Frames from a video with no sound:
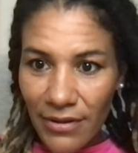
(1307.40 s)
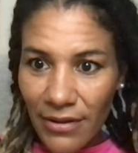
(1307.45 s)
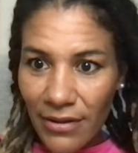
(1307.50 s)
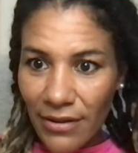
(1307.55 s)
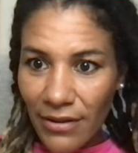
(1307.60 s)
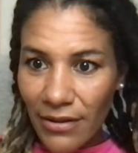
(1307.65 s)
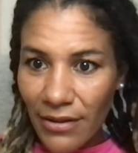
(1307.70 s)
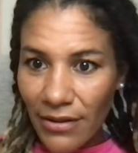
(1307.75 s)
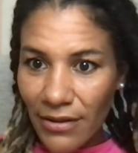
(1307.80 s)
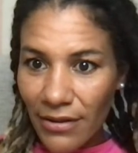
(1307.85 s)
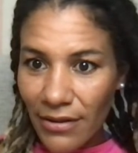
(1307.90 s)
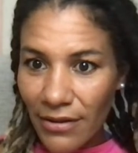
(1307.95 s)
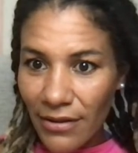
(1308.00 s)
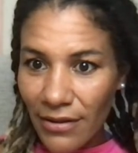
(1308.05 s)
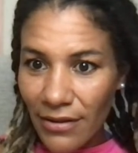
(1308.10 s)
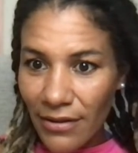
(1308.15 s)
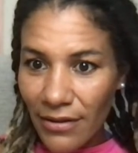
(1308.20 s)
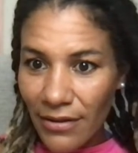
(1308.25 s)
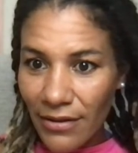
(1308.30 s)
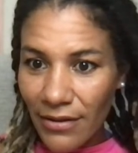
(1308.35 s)

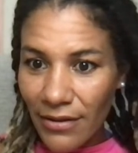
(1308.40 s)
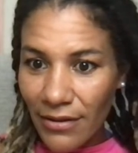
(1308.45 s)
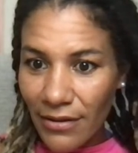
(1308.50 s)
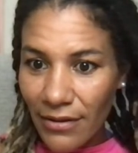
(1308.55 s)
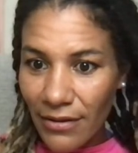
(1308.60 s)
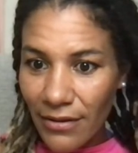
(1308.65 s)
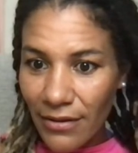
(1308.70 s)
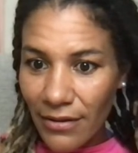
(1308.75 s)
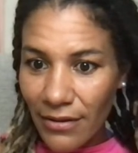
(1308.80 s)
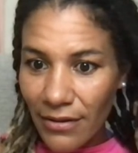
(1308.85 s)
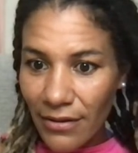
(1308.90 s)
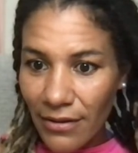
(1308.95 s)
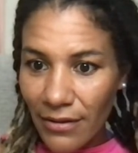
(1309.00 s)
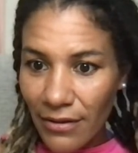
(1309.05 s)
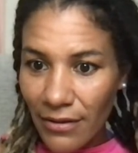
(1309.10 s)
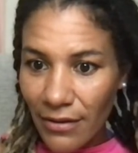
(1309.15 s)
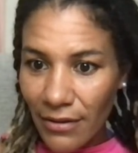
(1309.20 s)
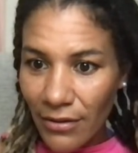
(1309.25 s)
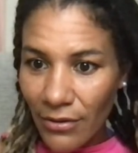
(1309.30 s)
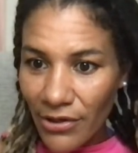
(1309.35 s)
Uh,
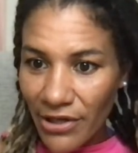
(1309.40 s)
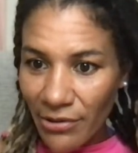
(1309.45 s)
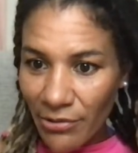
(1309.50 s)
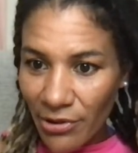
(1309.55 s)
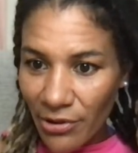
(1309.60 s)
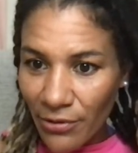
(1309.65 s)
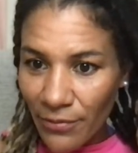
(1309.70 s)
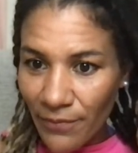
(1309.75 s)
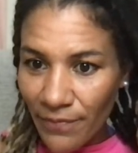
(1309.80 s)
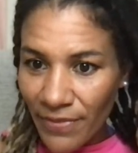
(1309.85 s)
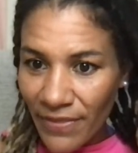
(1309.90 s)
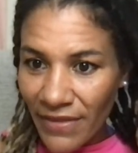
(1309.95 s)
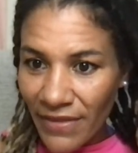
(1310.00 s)
oh, here we go.